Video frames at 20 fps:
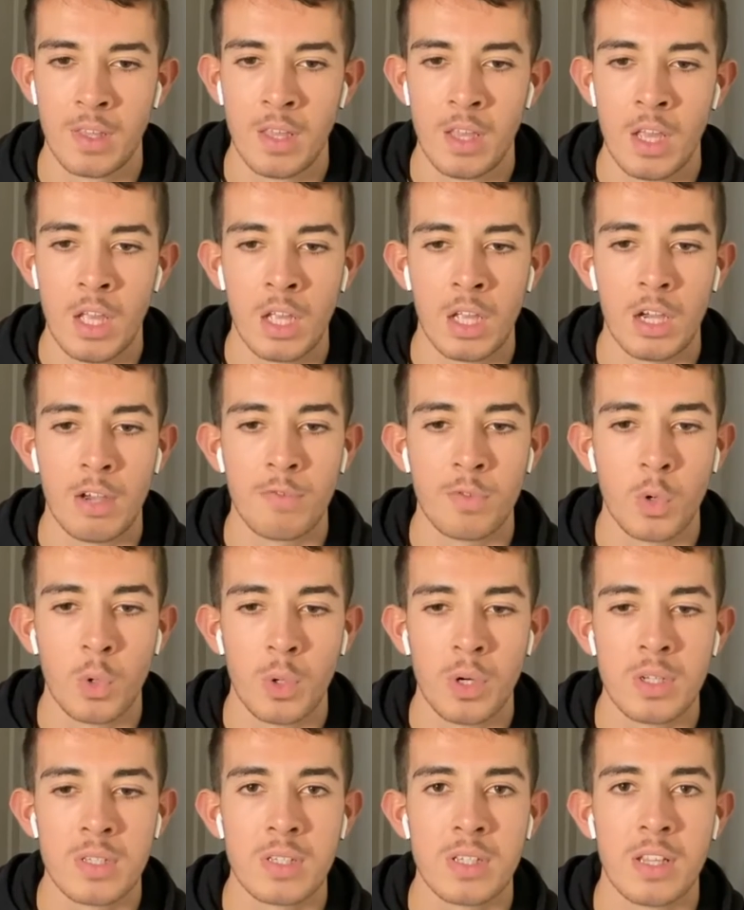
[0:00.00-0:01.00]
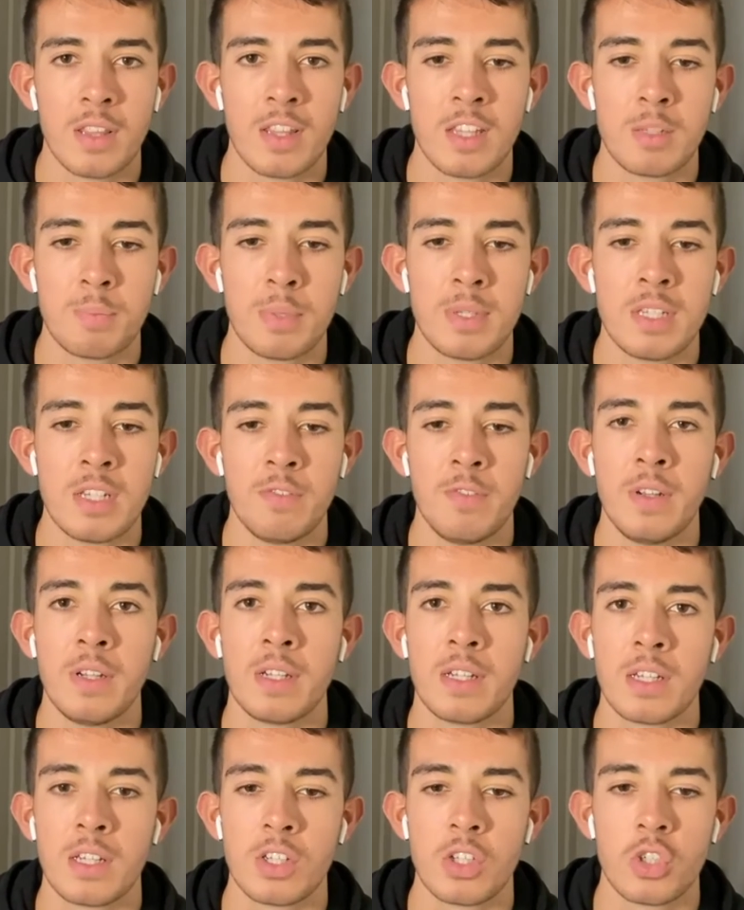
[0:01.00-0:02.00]
Of course, the specific
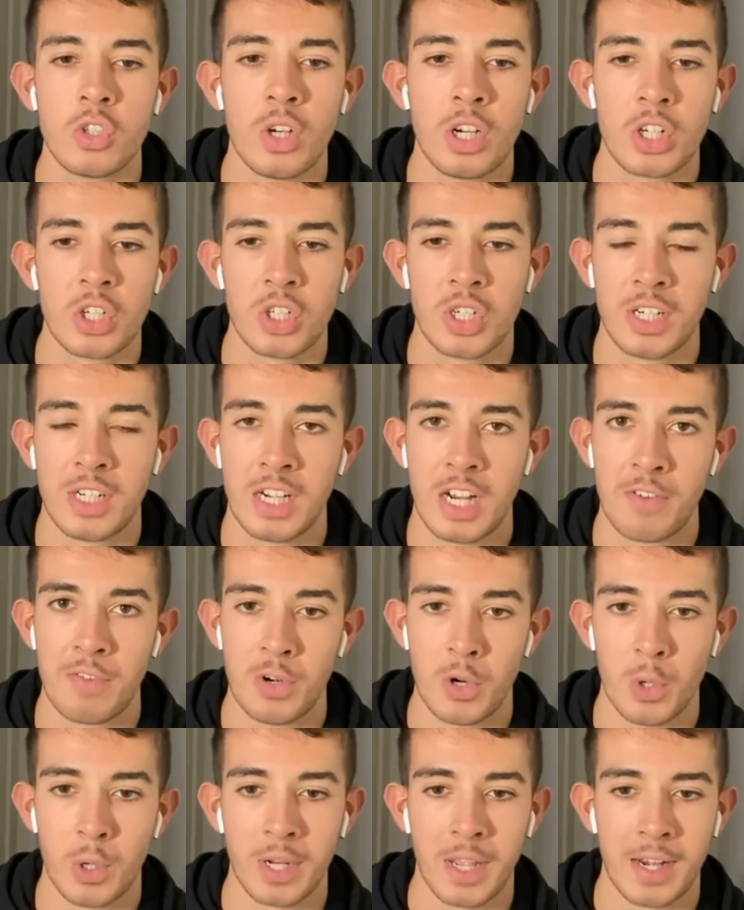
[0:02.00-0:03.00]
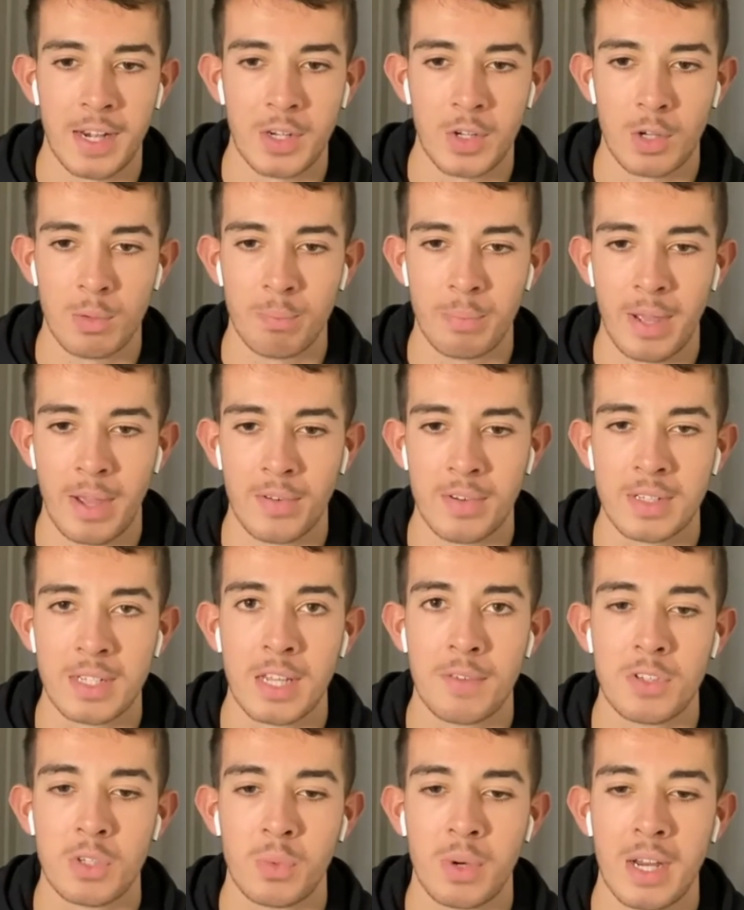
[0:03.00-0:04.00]
structure of an organic compound
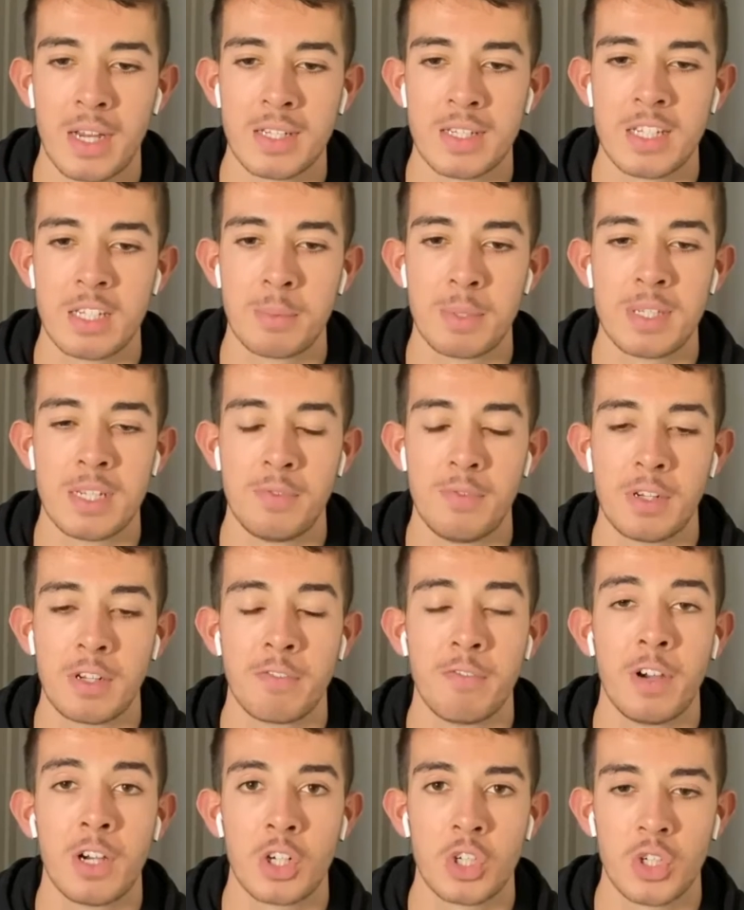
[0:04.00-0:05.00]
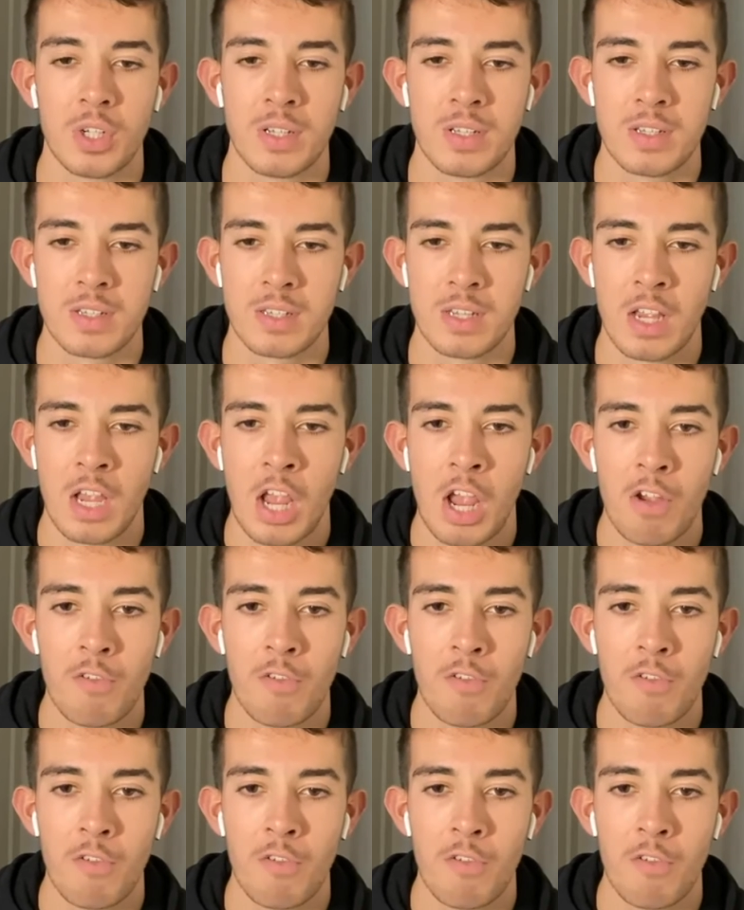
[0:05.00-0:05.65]
gives rise to specific functions, for